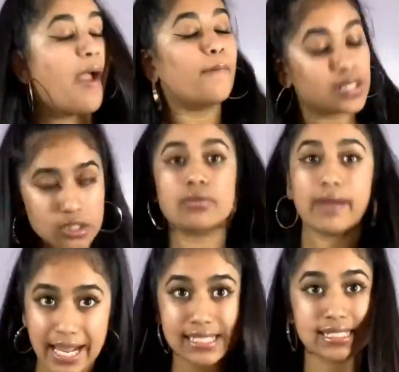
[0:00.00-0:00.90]
was
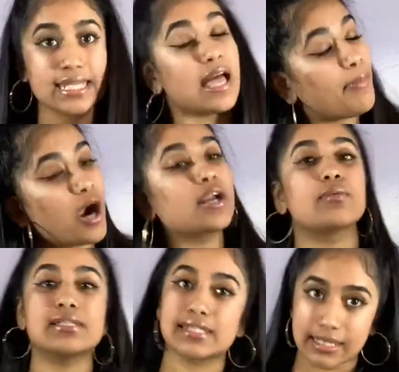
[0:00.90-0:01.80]
crazy. That party
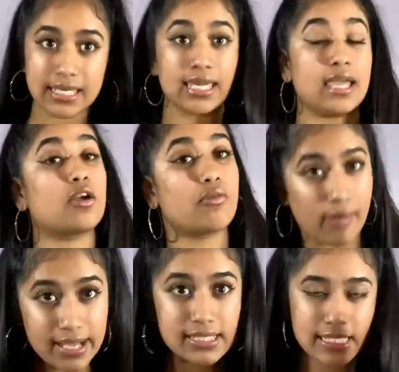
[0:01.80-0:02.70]
was lit and
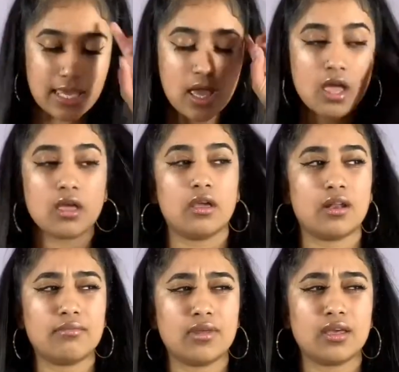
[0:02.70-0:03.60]
crazy. And
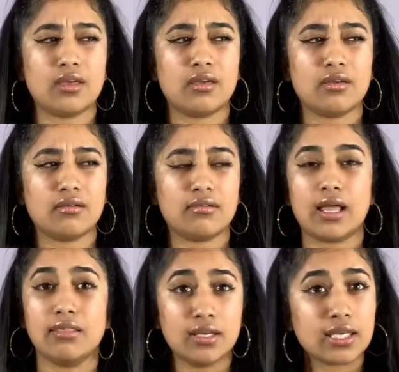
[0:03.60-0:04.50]
I'm like,
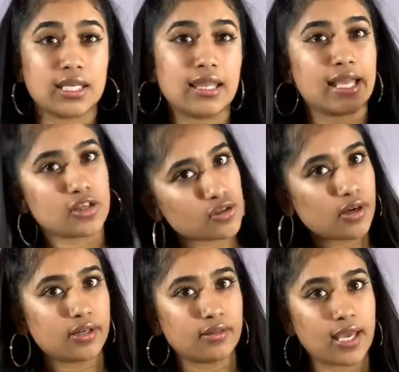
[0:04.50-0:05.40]
looking like
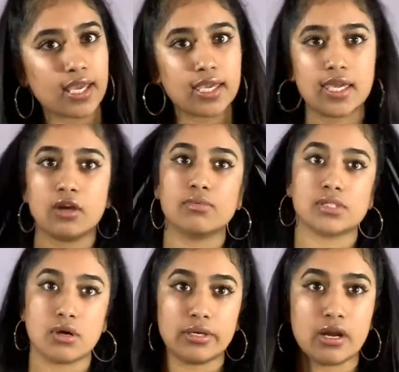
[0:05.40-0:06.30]
trying to like hear what's
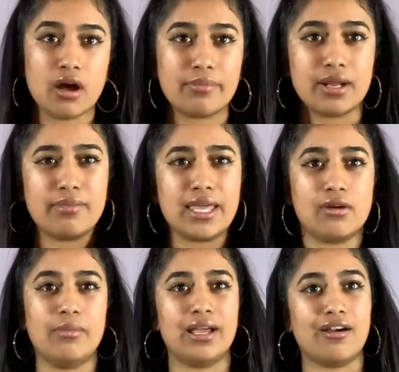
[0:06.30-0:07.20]
going on but i'm like oh
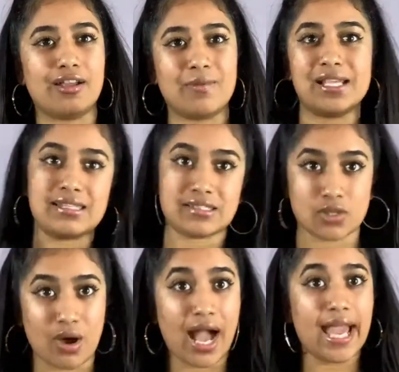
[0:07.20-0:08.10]
my god why is he so
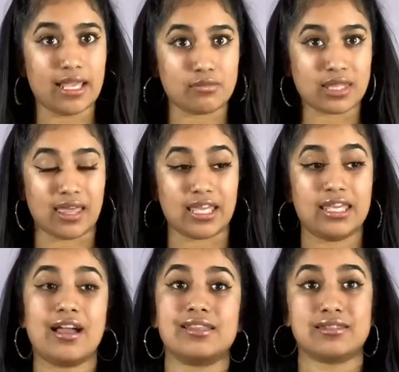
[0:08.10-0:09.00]
hyped like
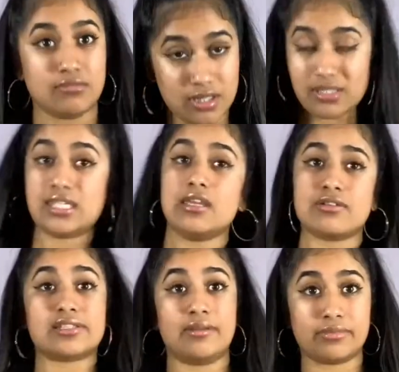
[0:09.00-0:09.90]
he got some good tea
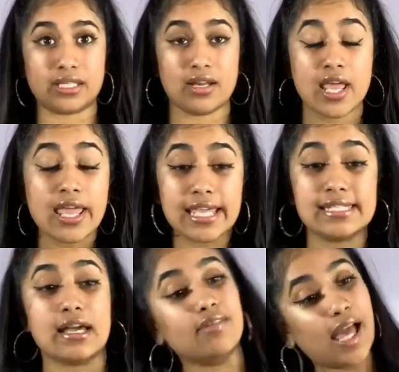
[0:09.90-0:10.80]
or something he
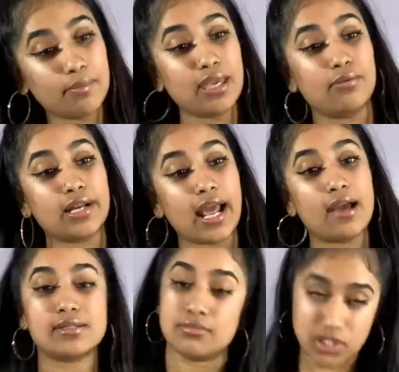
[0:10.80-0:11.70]
sound like me when i
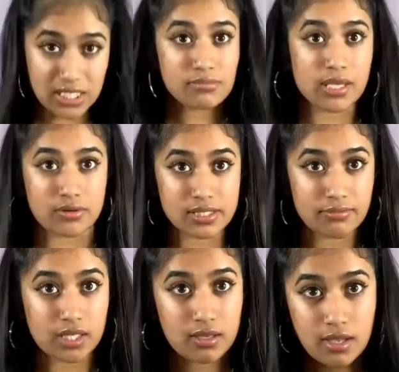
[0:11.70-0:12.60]
have some cheese or
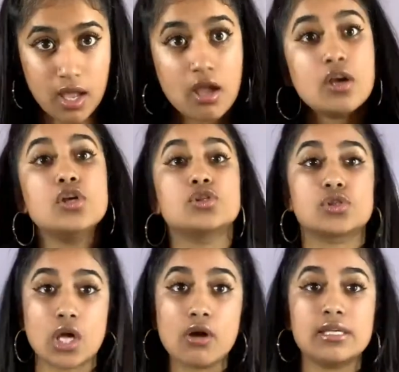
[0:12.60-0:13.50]
something
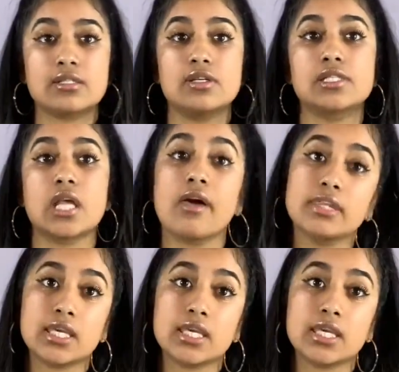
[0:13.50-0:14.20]
so he starts telling